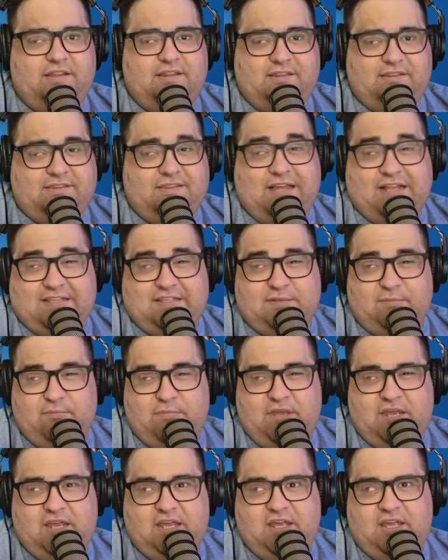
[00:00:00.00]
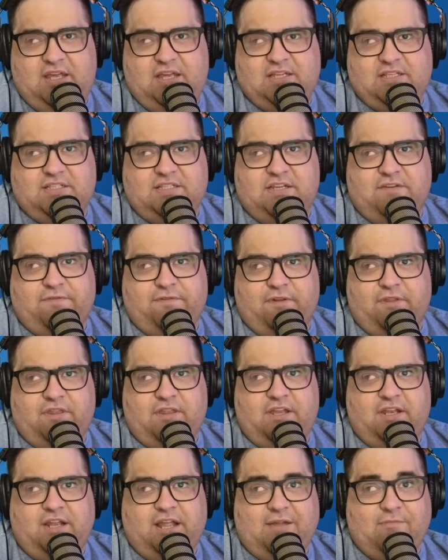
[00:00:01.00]
that to me is different
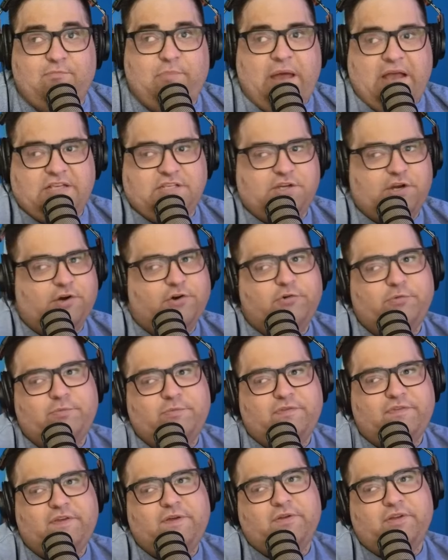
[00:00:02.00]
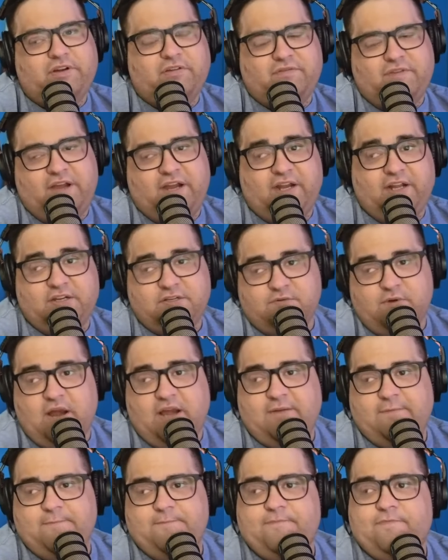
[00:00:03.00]
than like best home field advantage, right?